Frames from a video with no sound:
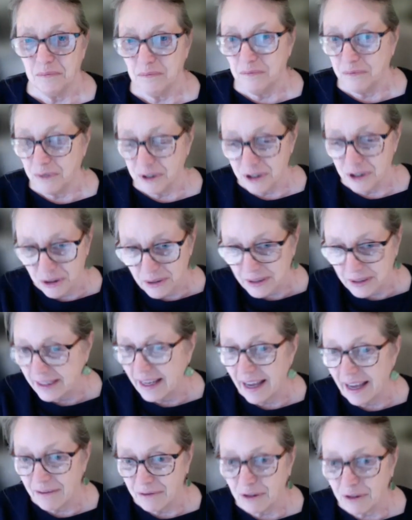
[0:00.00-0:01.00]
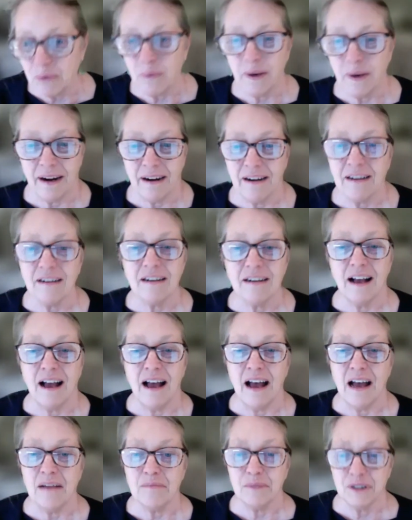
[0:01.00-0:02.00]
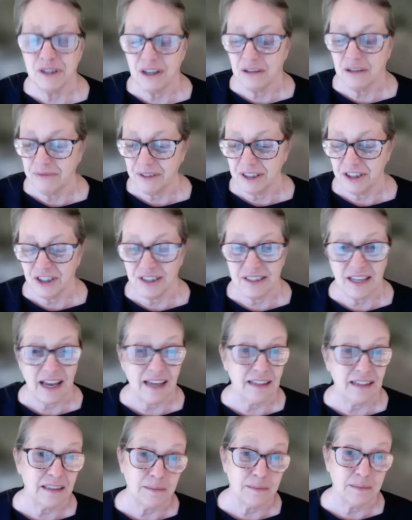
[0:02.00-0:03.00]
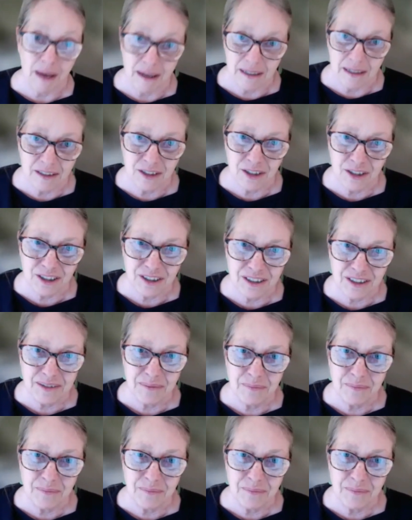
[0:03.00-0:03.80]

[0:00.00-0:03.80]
Virtually everywhere, shellfish is highly monitored.